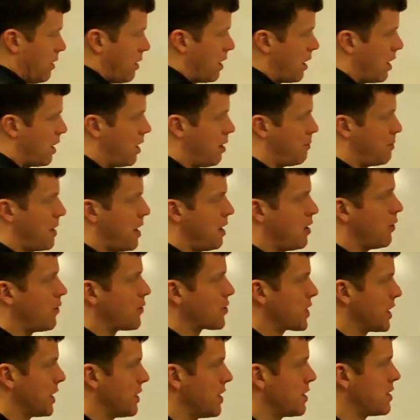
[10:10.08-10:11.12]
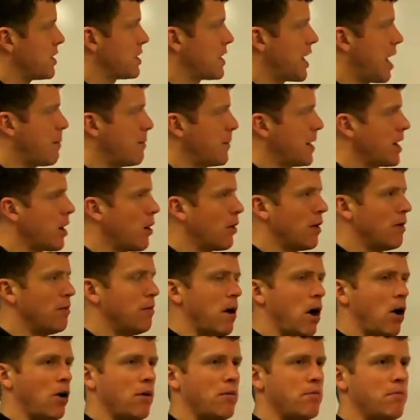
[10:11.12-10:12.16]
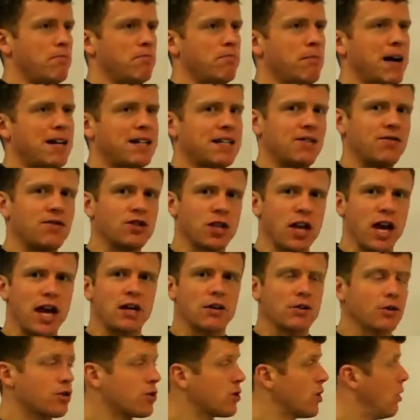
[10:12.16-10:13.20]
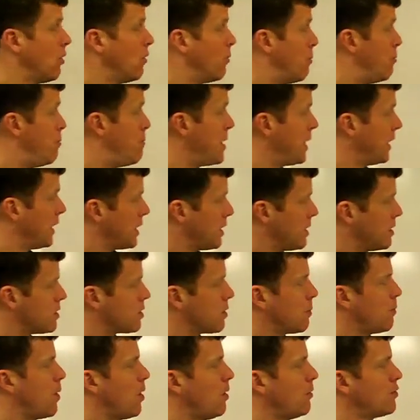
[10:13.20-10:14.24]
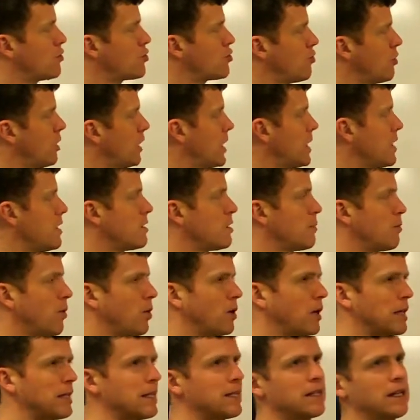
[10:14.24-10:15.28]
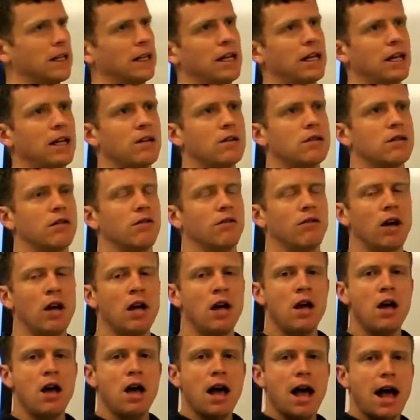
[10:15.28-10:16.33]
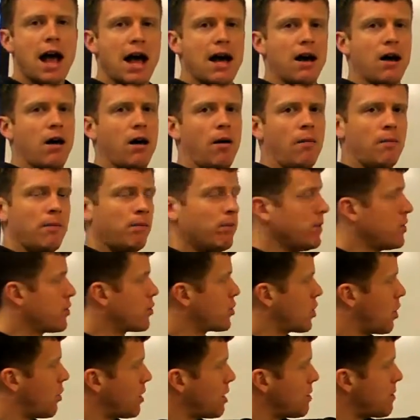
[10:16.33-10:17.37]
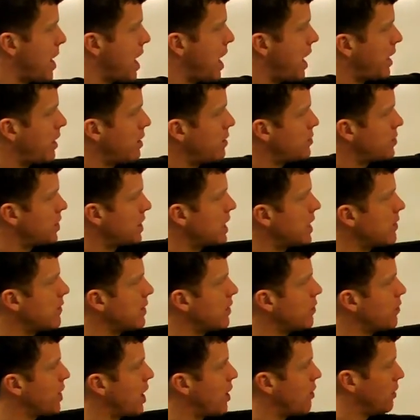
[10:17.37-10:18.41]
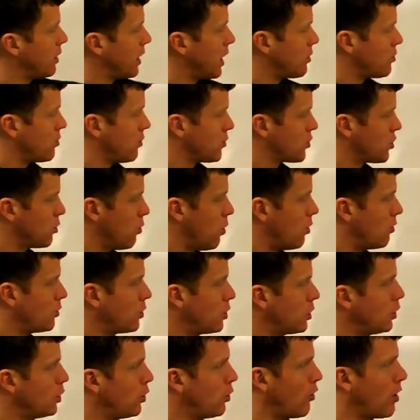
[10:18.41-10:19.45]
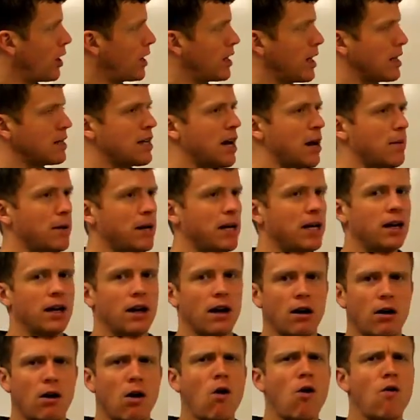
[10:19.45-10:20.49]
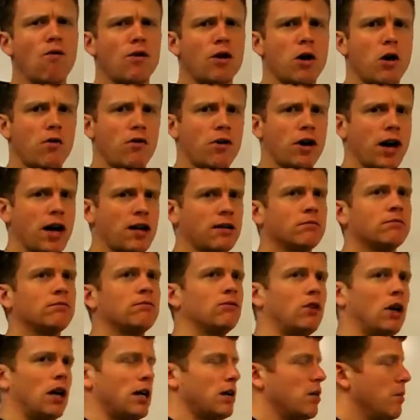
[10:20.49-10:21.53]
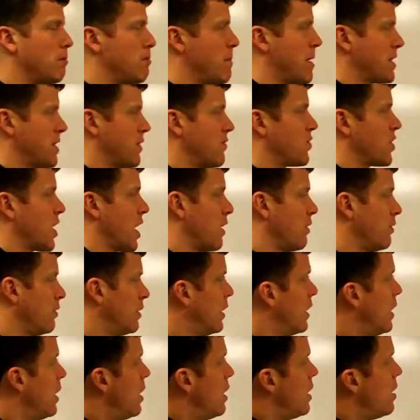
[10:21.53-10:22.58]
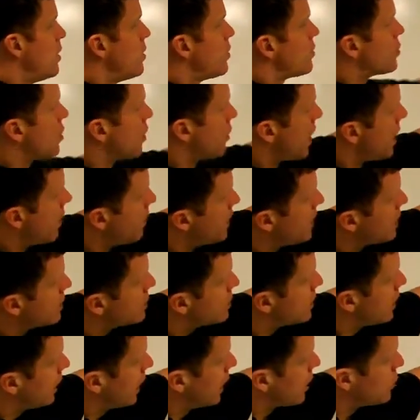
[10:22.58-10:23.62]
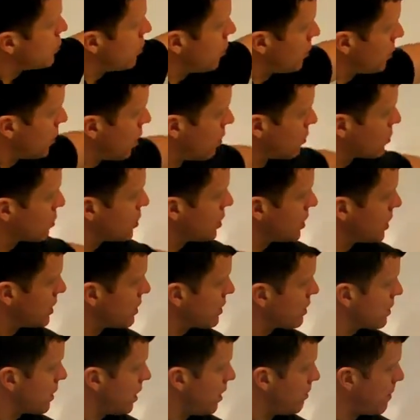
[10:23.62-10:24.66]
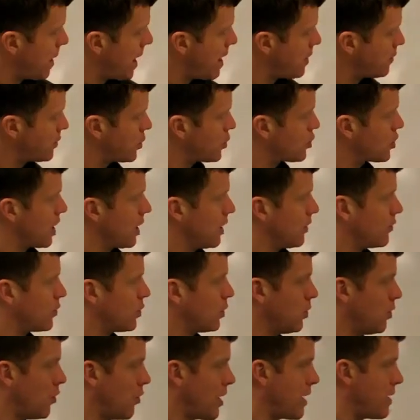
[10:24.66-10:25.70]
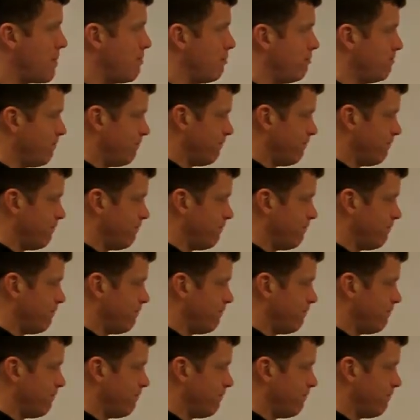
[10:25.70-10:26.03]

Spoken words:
and obviously this is happening on a massive scale, so billions upon trillions upon gazillions of sodium ions are giving their electron to one chlorine. That's happening over and over again, right? Massive scale. So then this electron goes to this outer shell of chlorine.